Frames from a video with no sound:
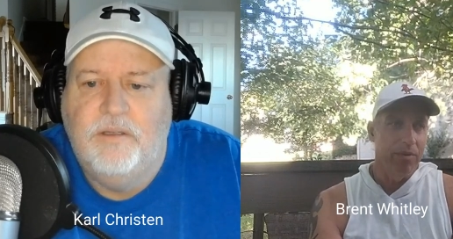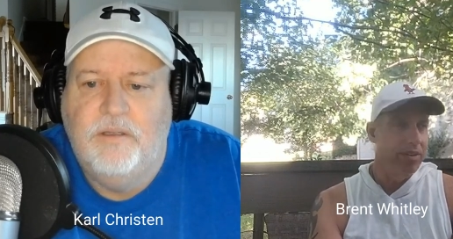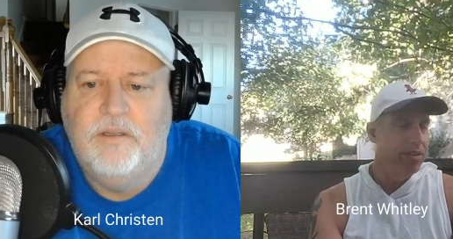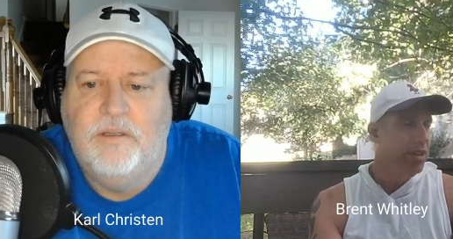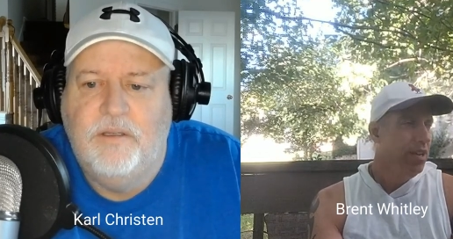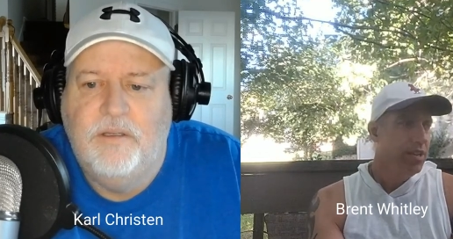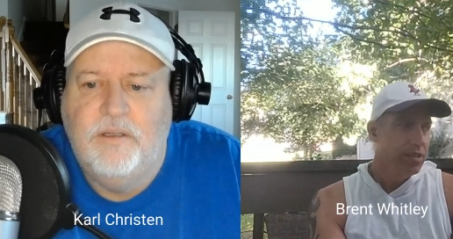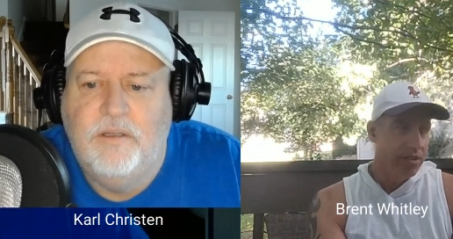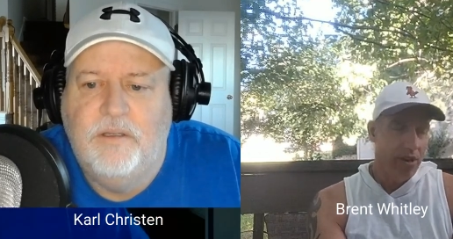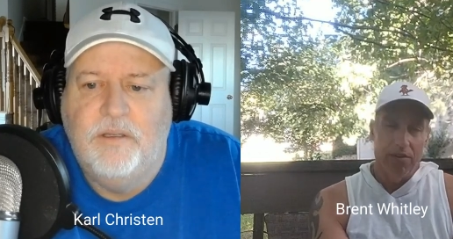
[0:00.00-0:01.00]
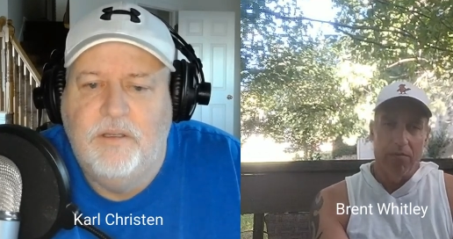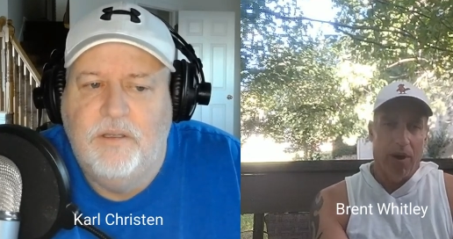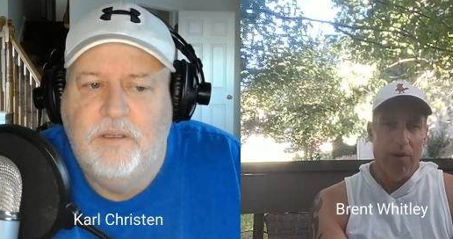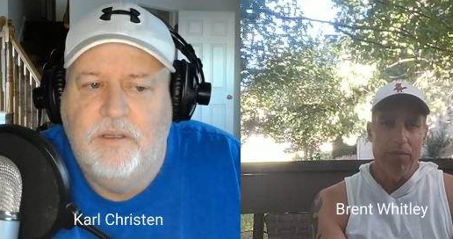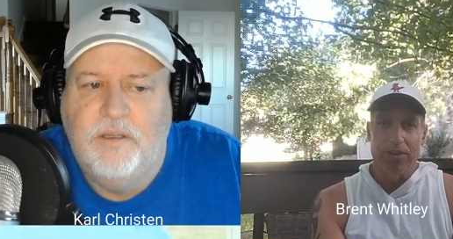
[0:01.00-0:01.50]
Speaker 1: I mean, Southern
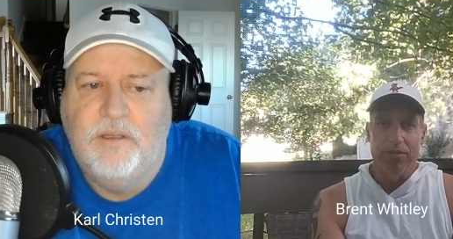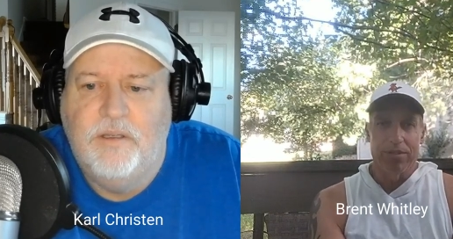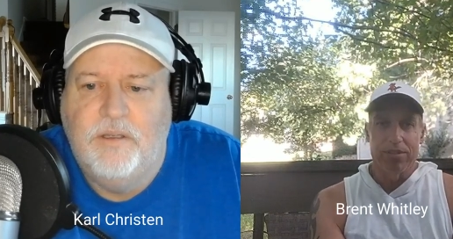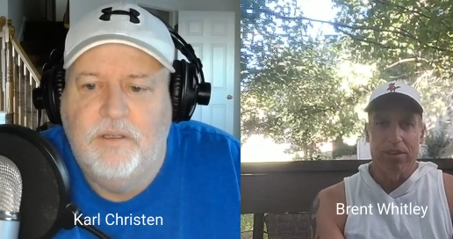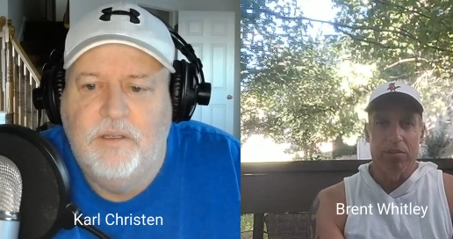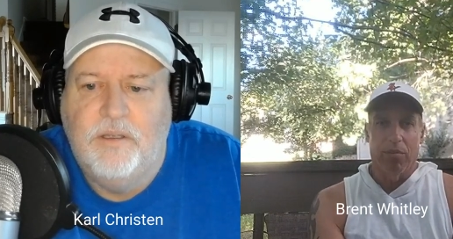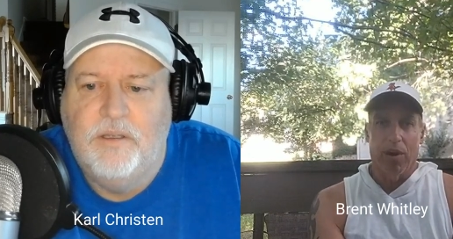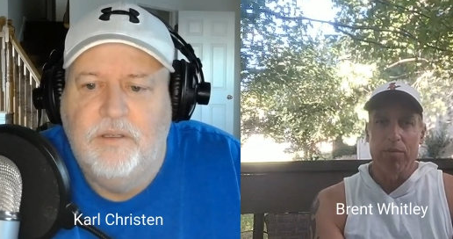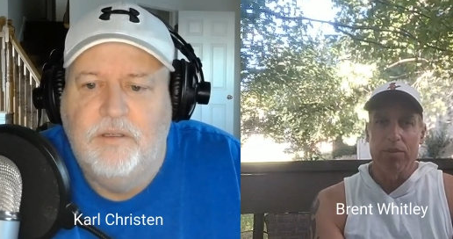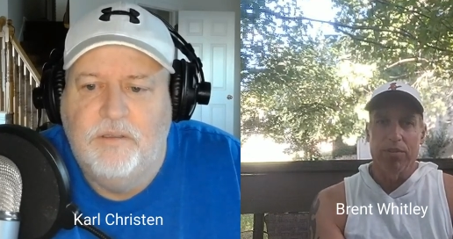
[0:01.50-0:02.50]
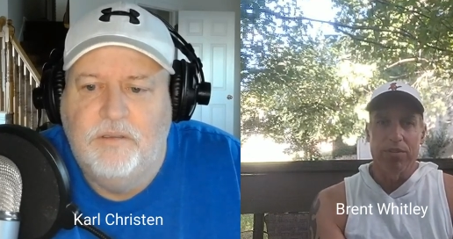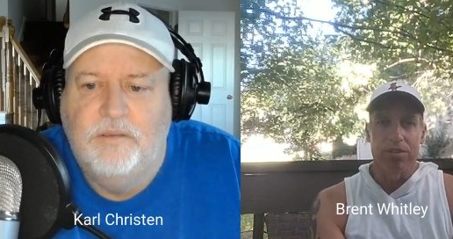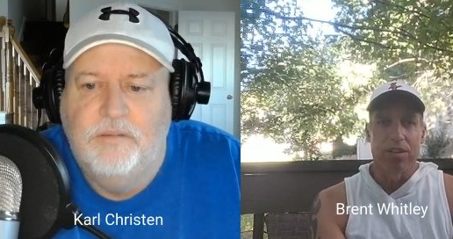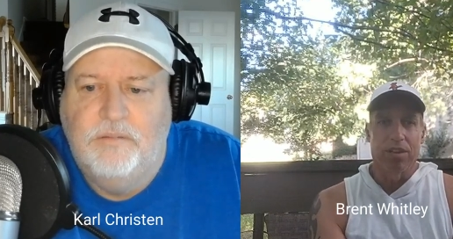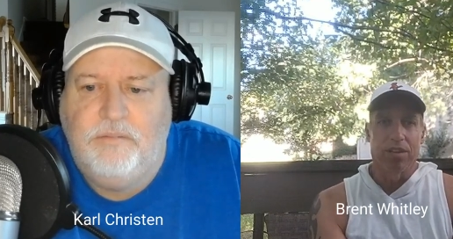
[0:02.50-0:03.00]
barbecue, Southern barbecue,
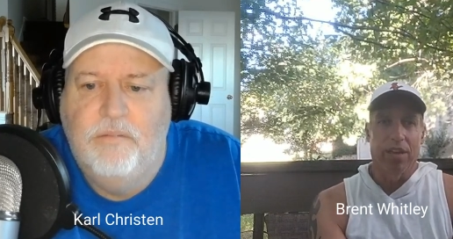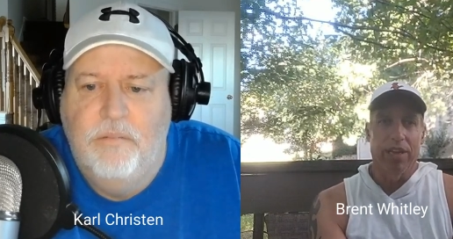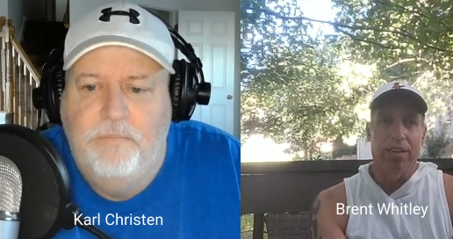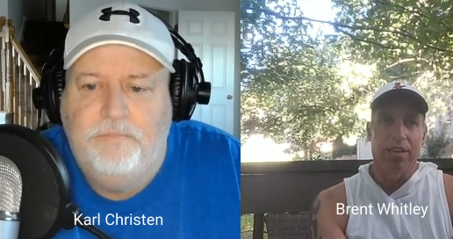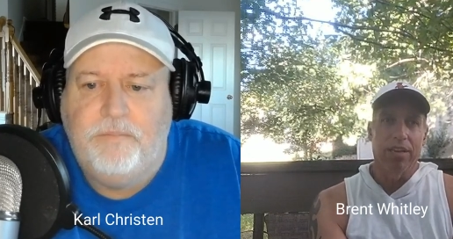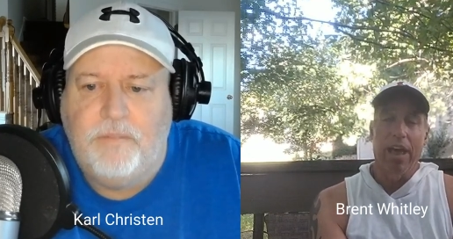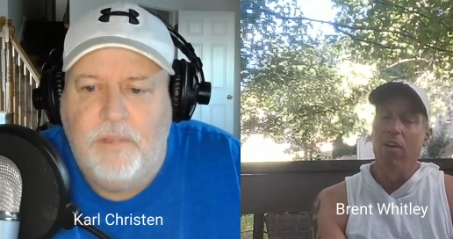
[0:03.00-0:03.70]
there's nothing like it.